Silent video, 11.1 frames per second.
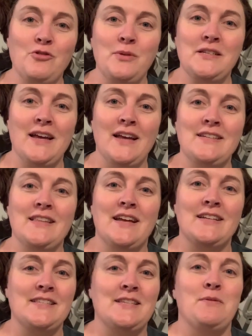to be tagged in that
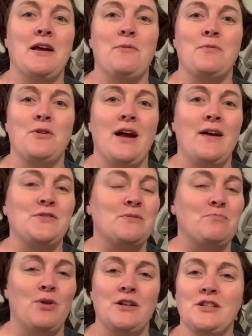to see what kind of crafts
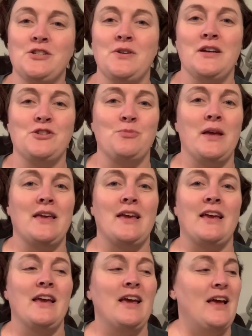and projects you guys are
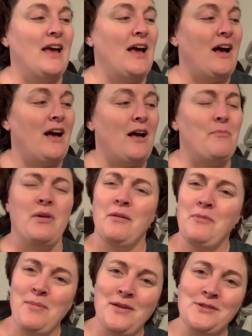making.
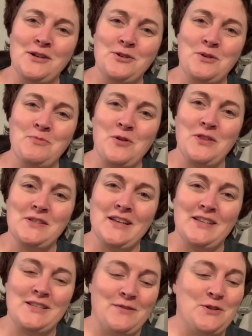Maybe I'll start doing more of this kind
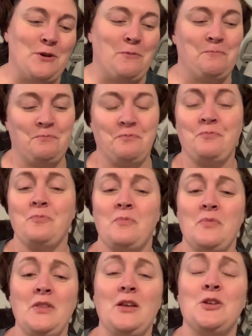of stuff too.
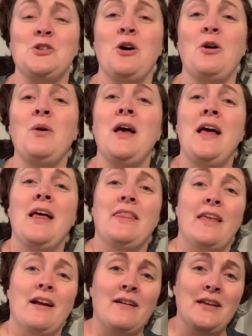So
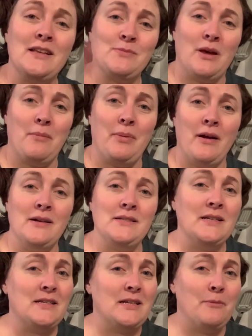there is my
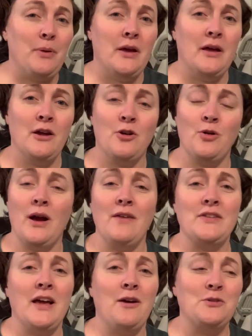parenting tip,
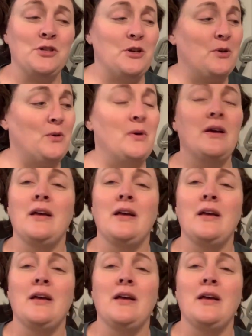craft how-to,